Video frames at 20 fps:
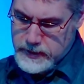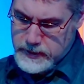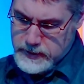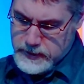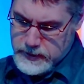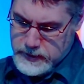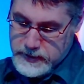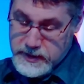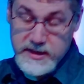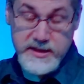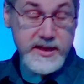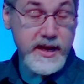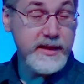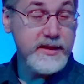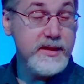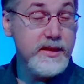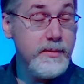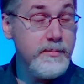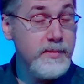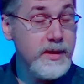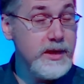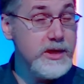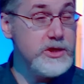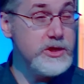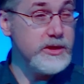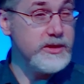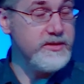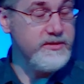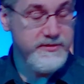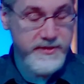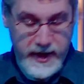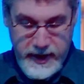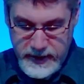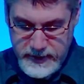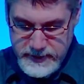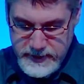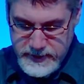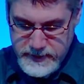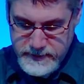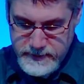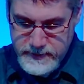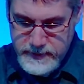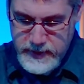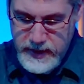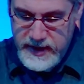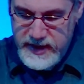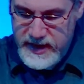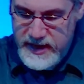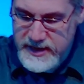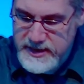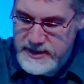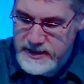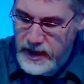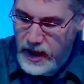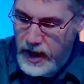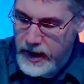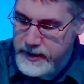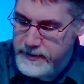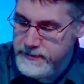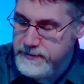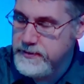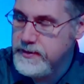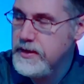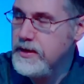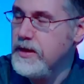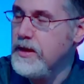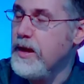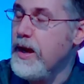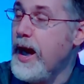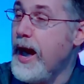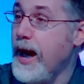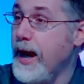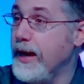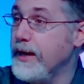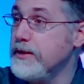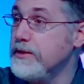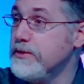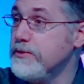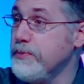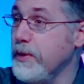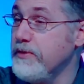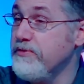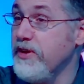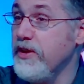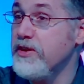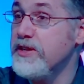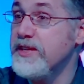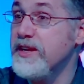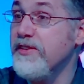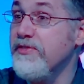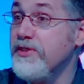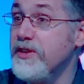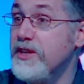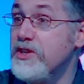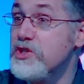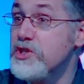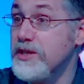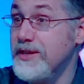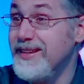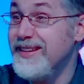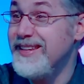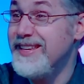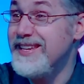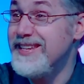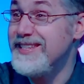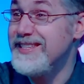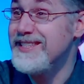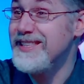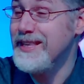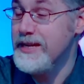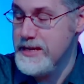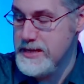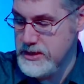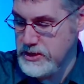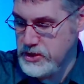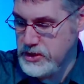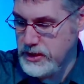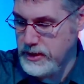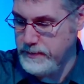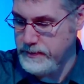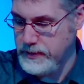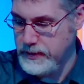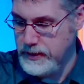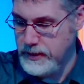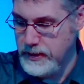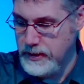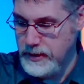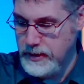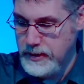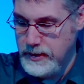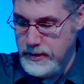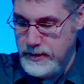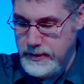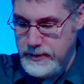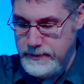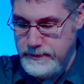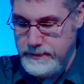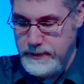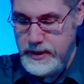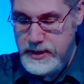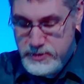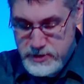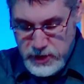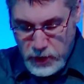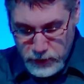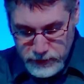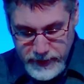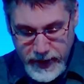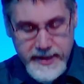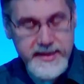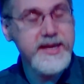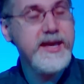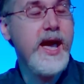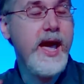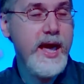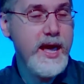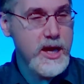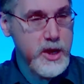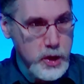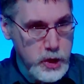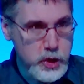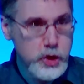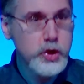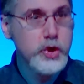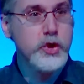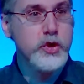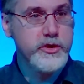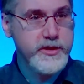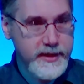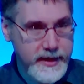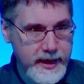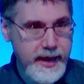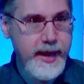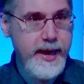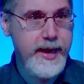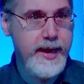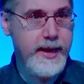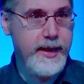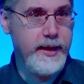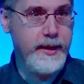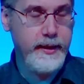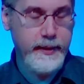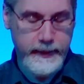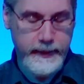This had an immediate effect in his life and, by very definition, in his leadership. He was already a good king,